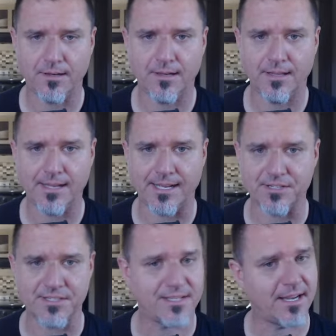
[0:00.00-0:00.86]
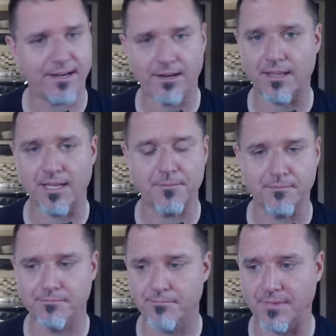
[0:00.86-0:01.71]
Ideally, I can just stand here, let
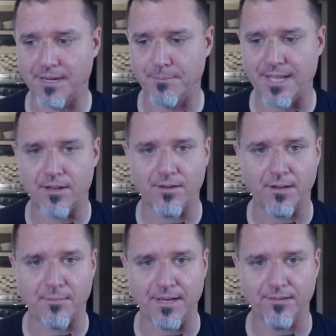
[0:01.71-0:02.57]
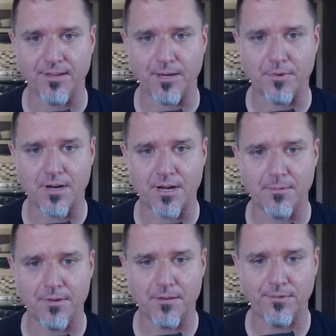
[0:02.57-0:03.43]
him let him pound on me, and it's not a
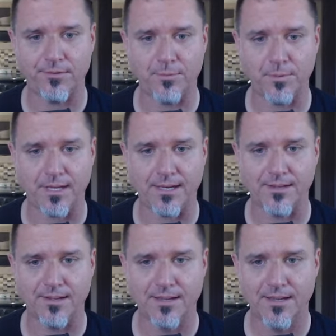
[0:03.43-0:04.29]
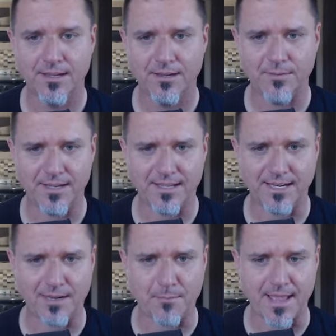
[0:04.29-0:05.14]
problem. Sweet. Didn't
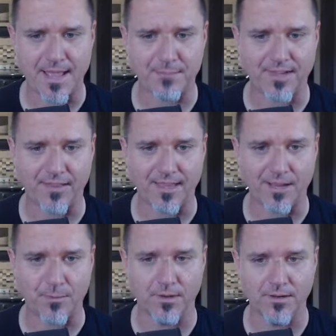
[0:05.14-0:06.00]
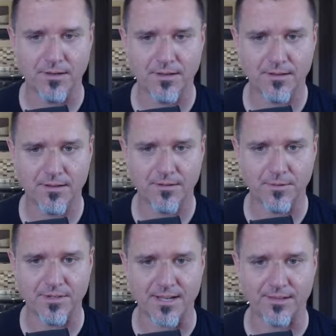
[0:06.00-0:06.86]
get any maps out of that one,
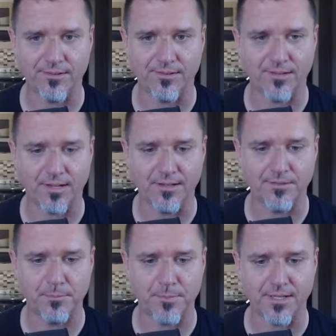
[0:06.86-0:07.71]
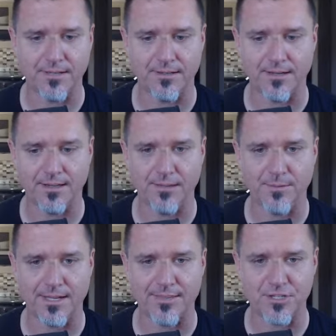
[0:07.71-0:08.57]
which kind of sucks, but uh, at
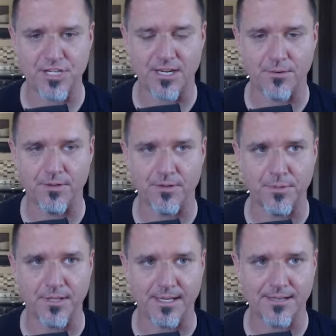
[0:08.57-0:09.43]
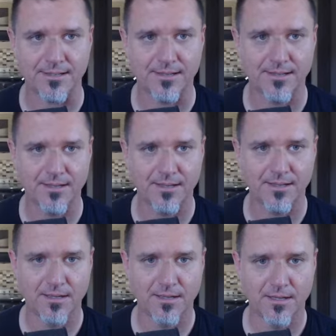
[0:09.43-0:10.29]
least we got the geode complete.
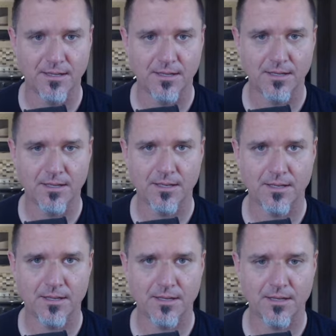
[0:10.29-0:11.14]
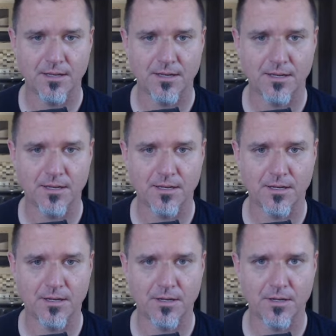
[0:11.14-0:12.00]
I
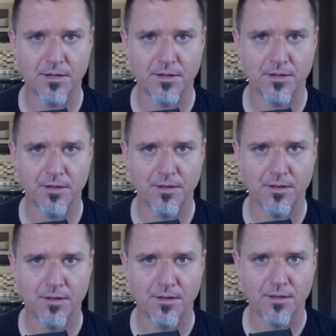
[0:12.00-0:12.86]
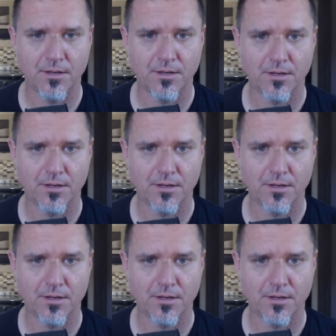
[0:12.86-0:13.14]
can't do this just yet.